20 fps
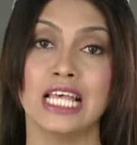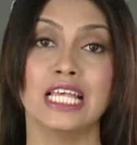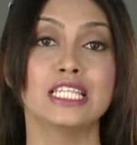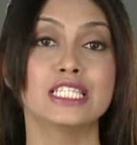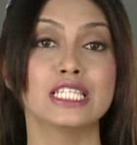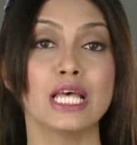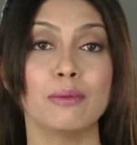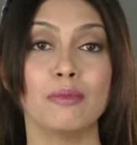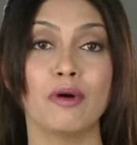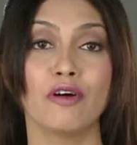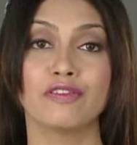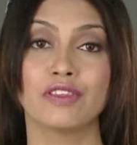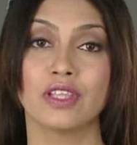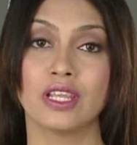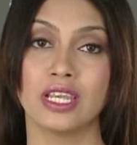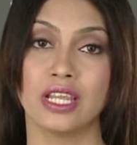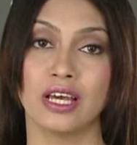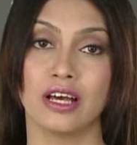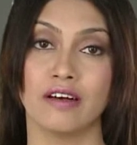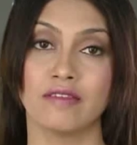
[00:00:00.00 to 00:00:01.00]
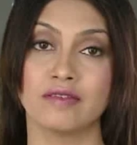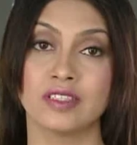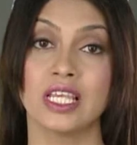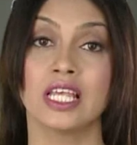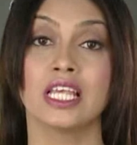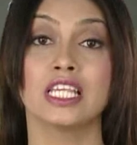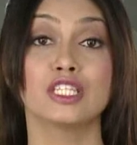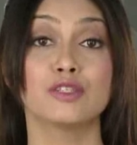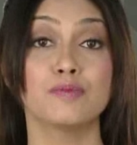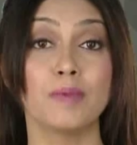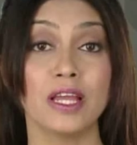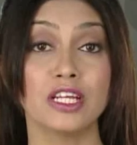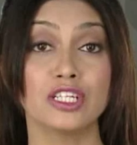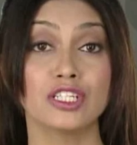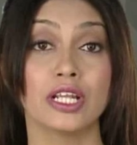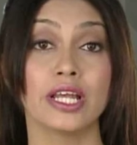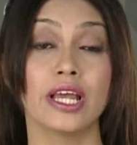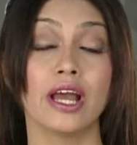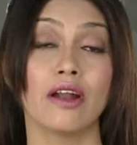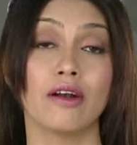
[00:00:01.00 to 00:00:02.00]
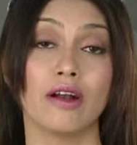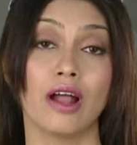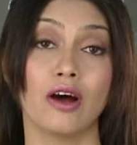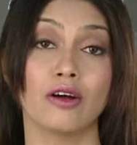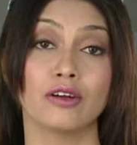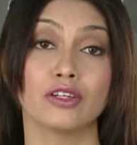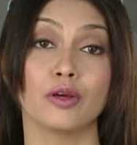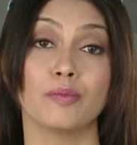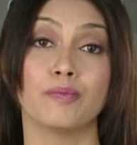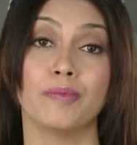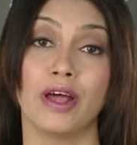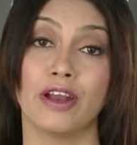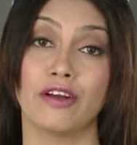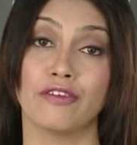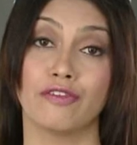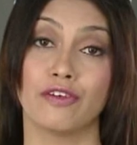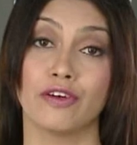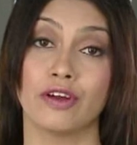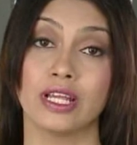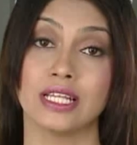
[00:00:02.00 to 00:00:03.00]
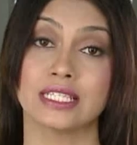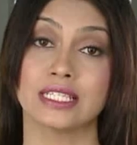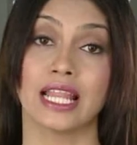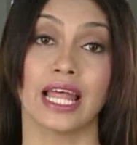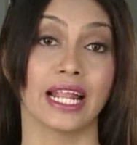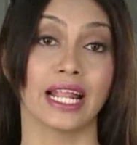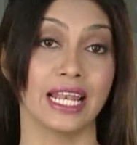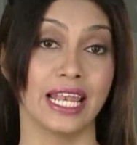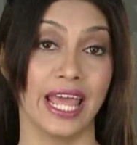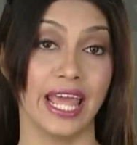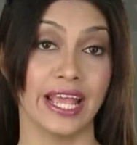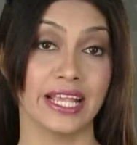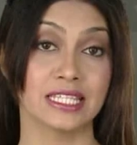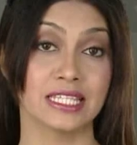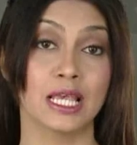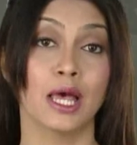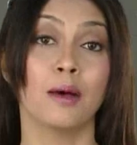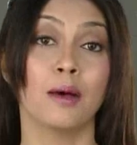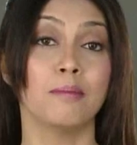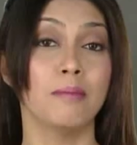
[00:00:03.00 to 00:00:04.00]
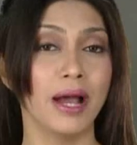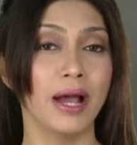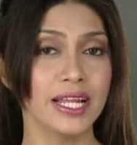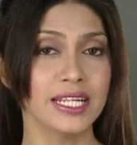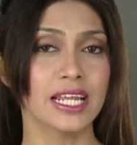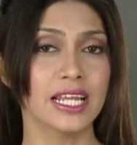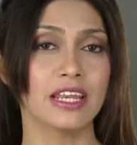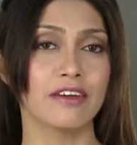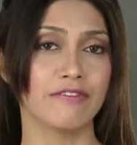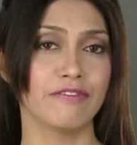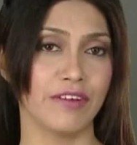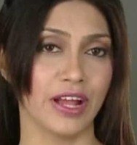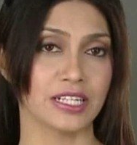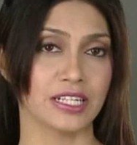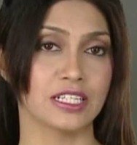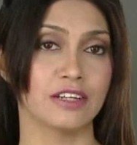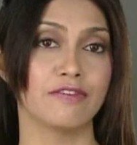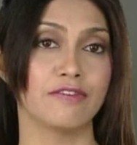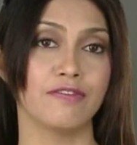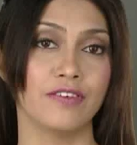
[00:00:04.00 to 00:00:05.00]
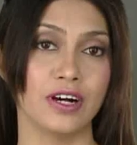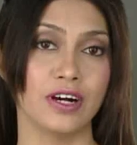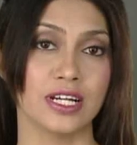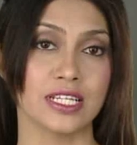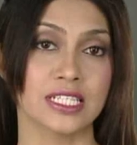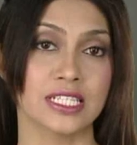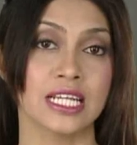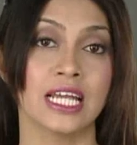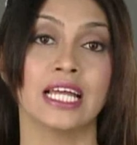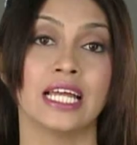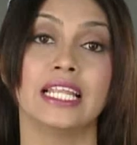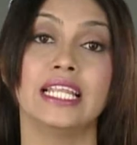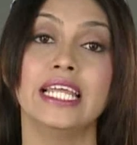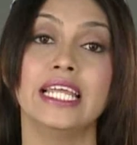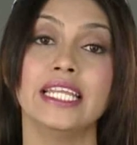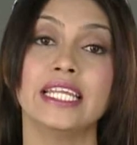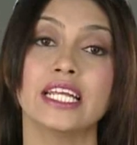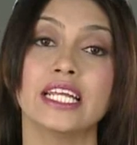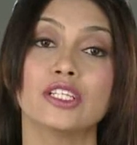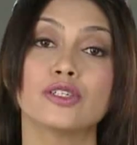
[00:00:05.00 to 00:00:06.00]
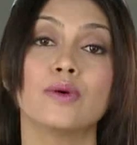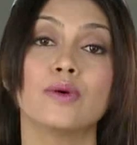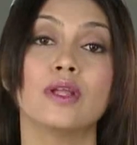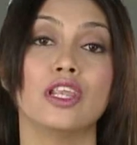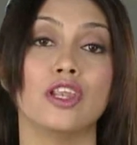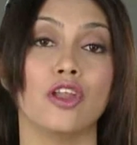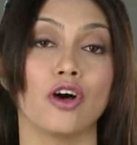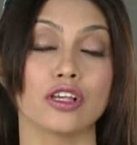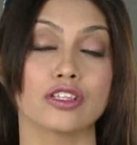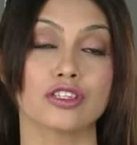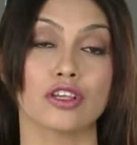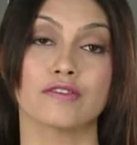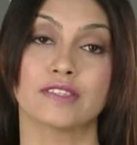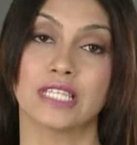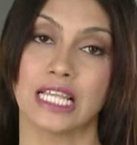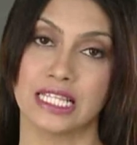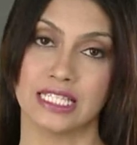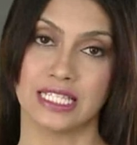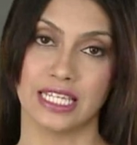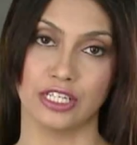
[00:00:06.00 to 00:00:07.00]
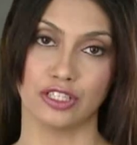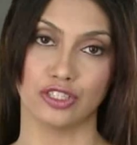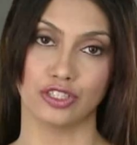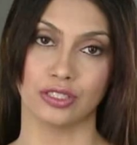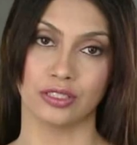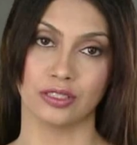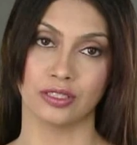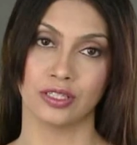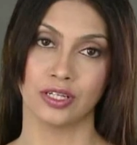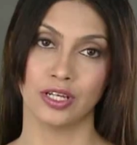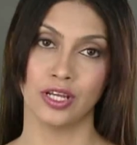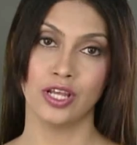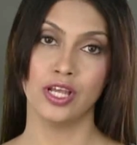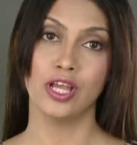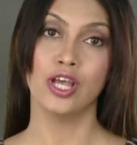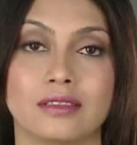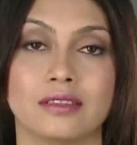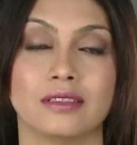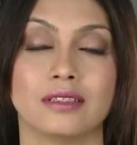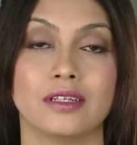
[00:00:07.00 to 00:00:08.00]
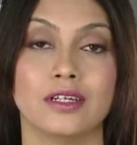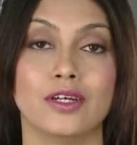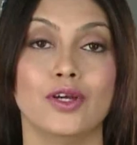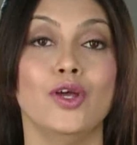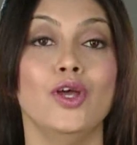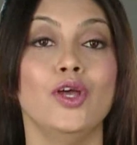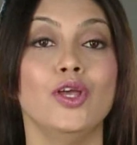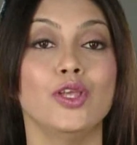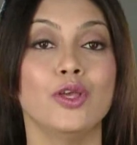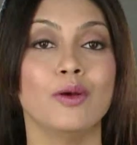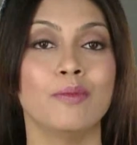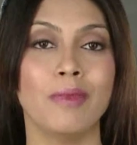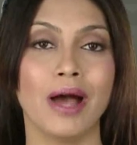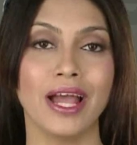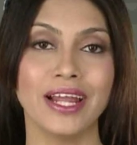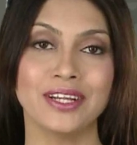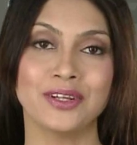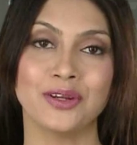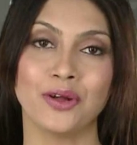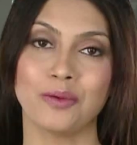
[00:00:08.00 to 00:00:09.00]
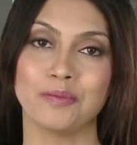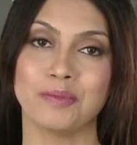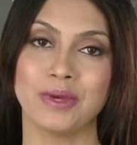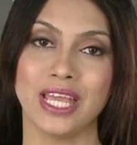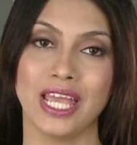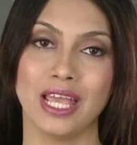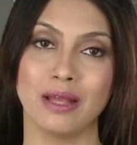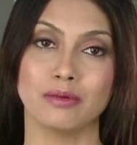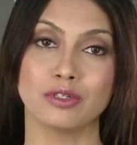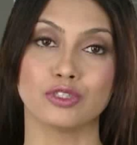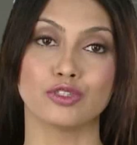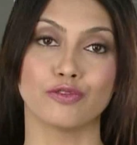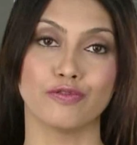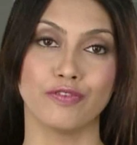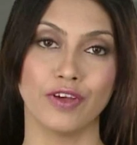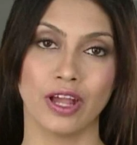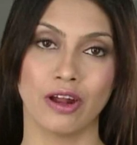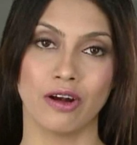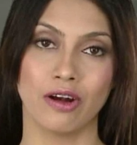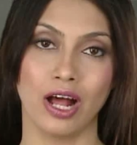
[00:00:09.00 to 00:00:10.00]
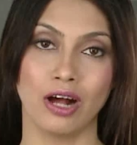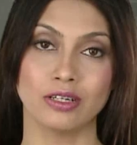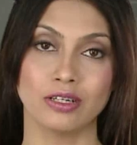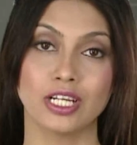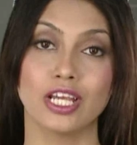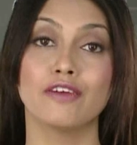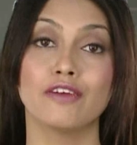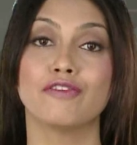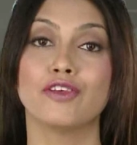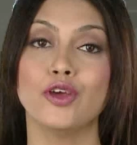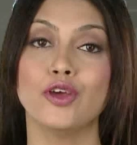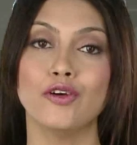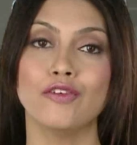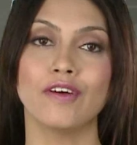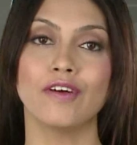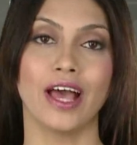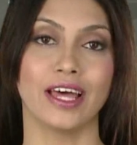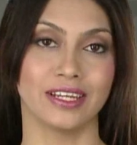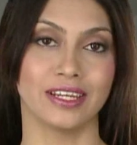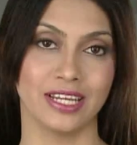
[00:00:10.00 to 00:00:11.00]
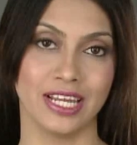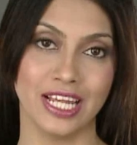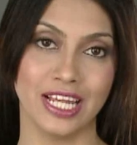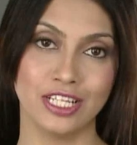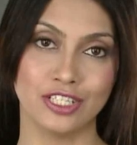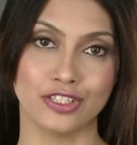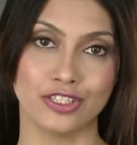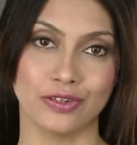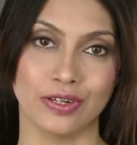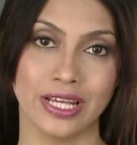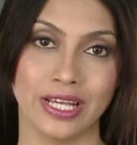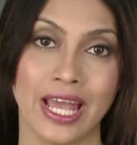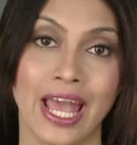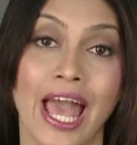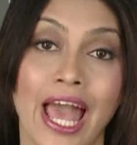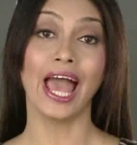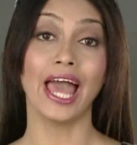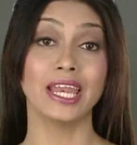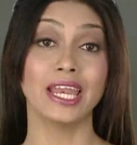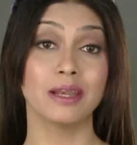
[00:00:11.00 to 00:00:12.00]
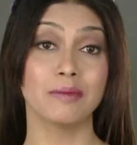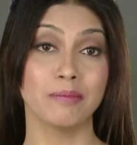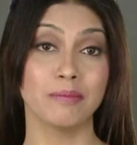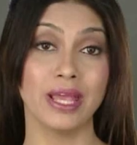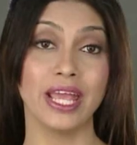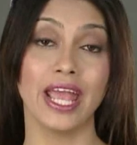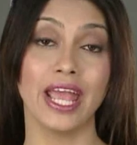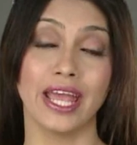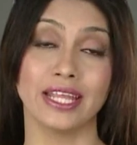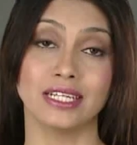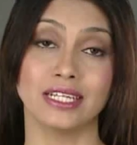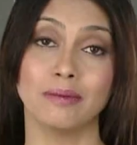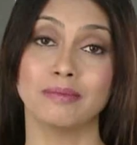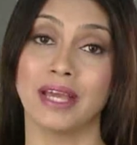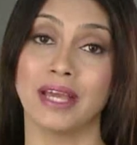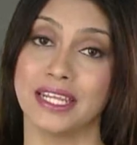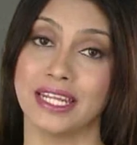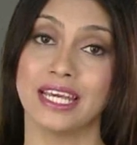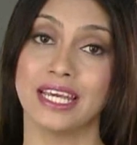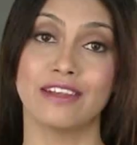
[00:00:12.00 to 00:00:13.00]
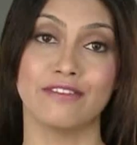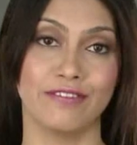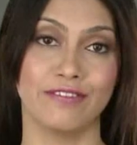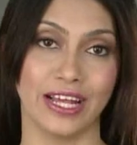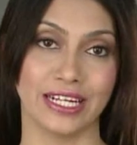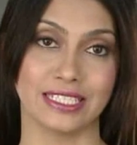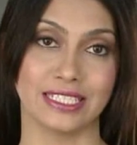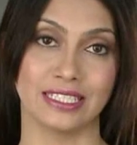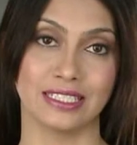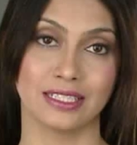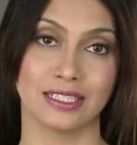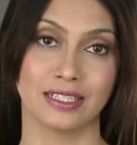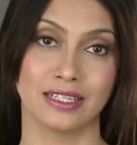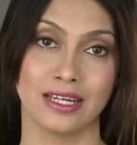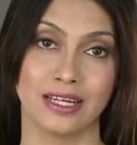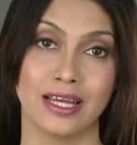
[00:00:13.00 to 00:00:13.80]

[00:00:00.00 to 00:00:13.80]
Some of the nerves, especially around your peripheries like legs, might get affected first, leading to a loss of sensation. You might not be able to figure out if you've had an injury and it may end up getting infected.